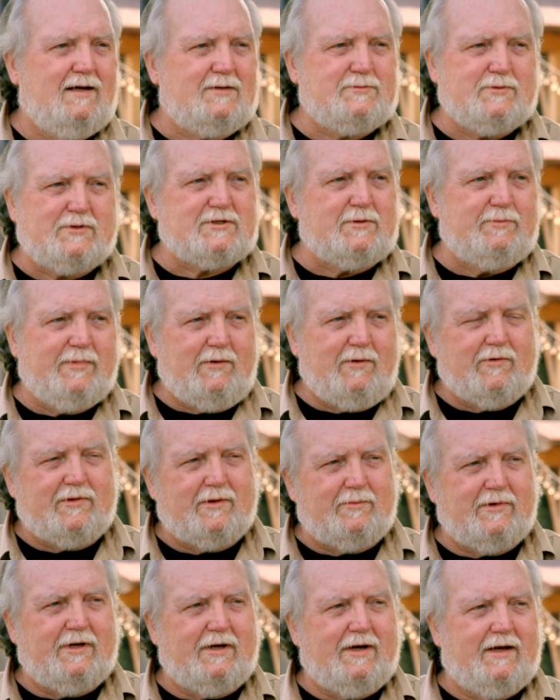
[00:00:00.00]
I'm supposed to meet with
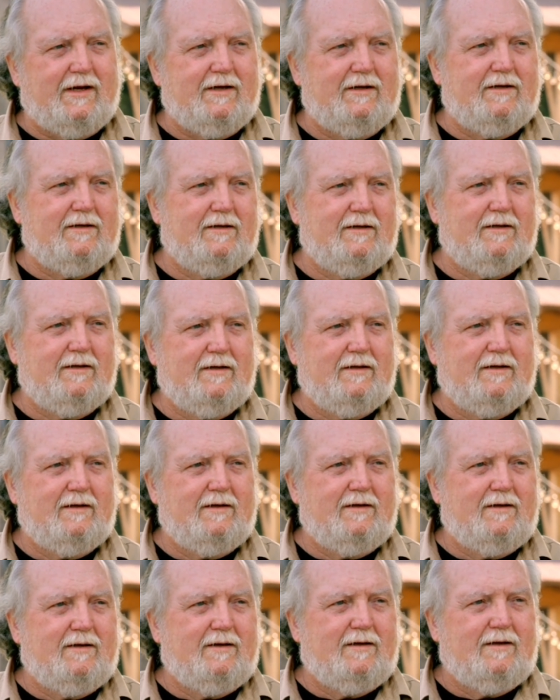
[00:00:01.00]
him today. You're
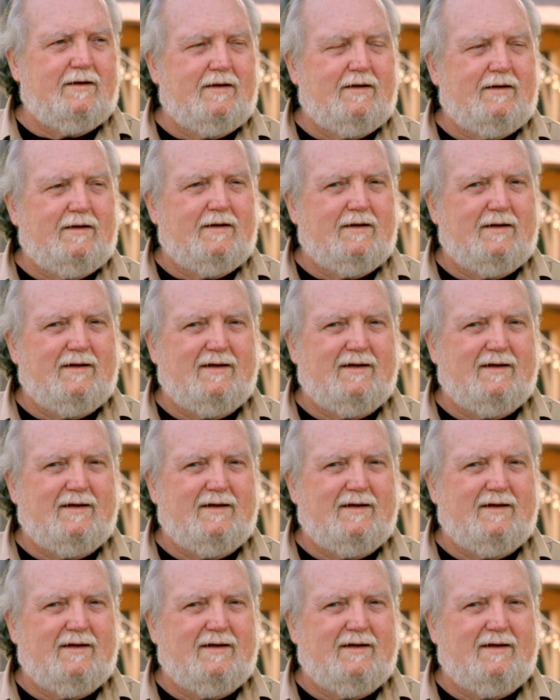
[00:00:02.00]
meeting with me.